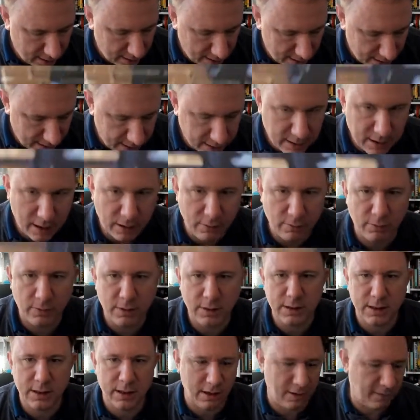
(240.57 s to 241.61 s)
And I
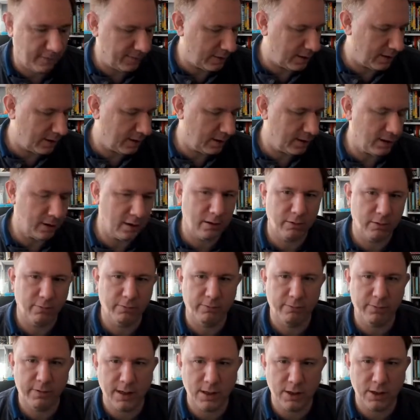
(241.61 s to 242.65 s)
wonder if I can
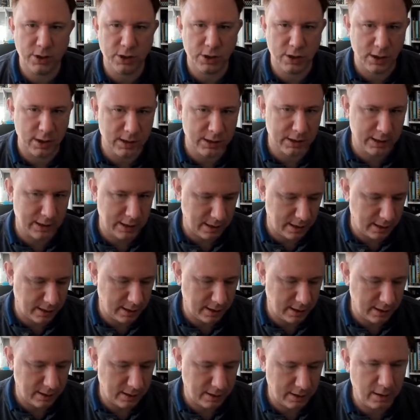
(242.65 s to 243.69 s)
arrange this like,
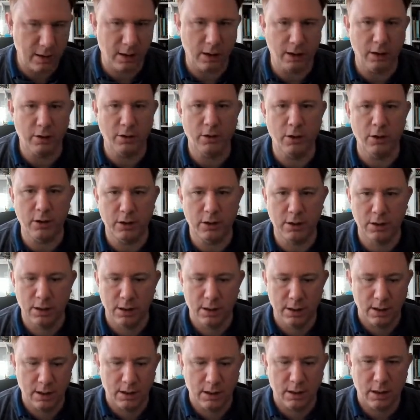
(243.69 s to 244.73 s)
I don't know, look.
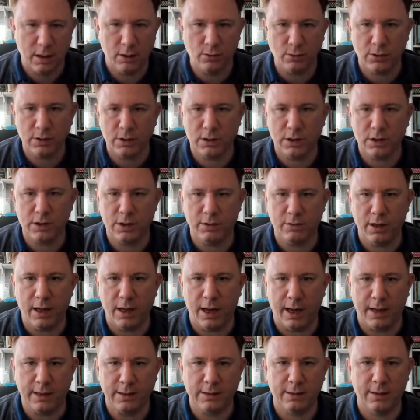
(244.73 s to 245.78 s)
In order to do
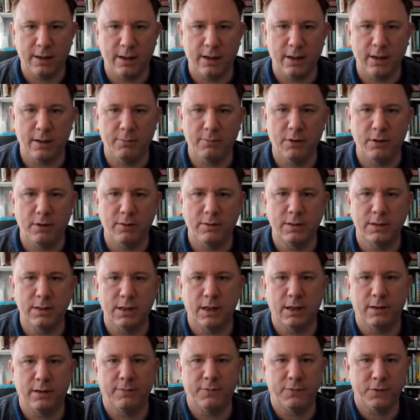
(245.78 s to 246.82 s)
that, I am going to
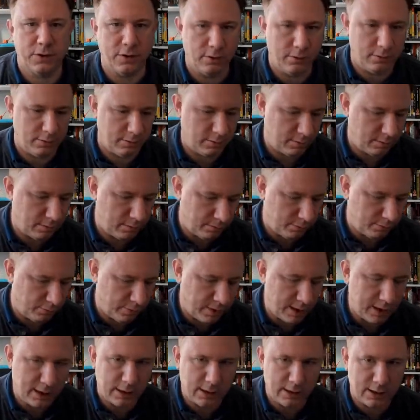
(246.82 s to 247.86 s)
have to
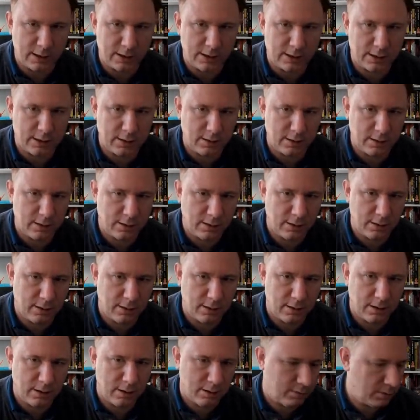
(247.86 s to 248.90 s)
break this,
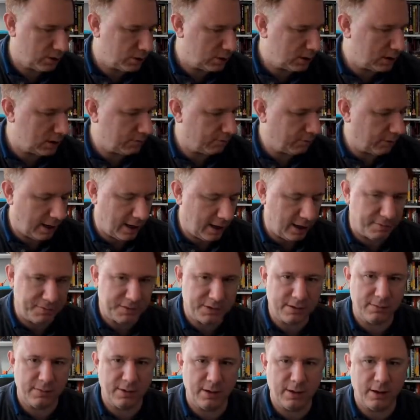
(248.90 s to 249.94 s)
which is perhaps
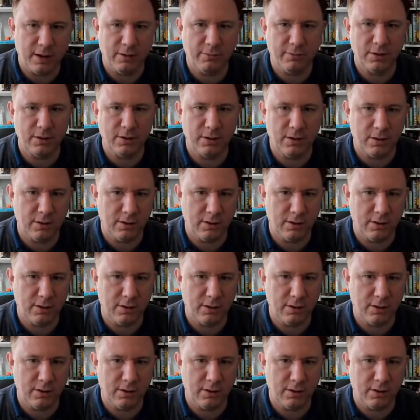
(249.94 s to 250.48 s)
something I would